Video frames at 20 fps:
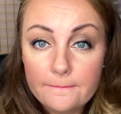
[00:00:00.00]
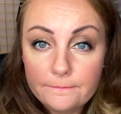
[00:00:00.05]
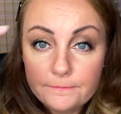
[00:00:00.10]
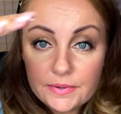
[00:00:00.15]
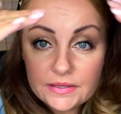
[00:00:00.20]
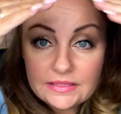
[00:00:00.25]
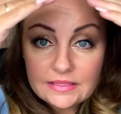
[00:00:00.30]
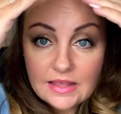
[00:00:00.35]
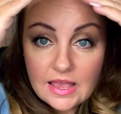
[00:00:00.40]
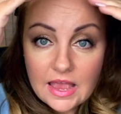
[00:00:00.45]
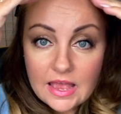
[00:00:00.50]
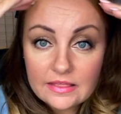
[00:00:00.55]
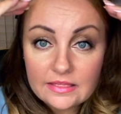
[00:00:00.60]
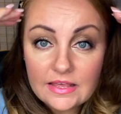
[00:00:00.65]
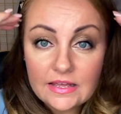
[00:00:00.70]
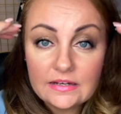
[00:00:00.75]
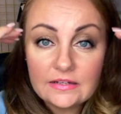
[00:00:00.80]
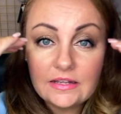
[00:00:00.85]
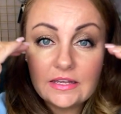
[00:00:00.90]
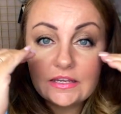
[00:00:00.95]
but and
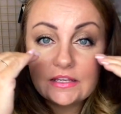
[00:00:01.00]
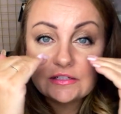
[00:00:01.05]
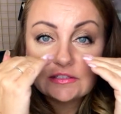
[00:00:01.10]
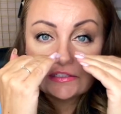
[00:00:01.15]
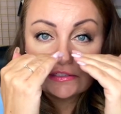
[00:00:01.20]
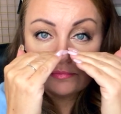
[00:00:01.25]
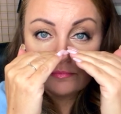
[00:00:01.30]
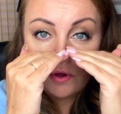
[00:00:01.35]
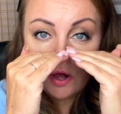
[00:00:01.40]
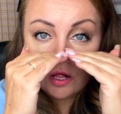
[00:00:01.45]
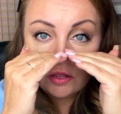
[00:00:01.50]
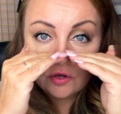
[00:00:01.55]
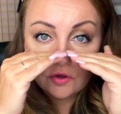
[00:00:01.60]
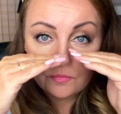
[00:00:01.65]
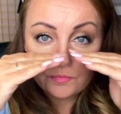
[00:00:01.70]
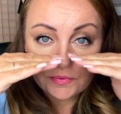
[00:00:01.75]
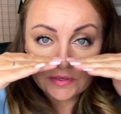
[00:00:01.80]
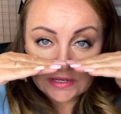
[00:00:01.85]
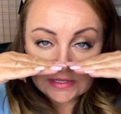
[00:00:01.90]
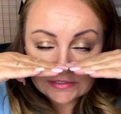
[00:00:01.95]
then like a small
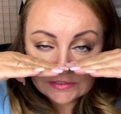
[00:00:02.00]
opening.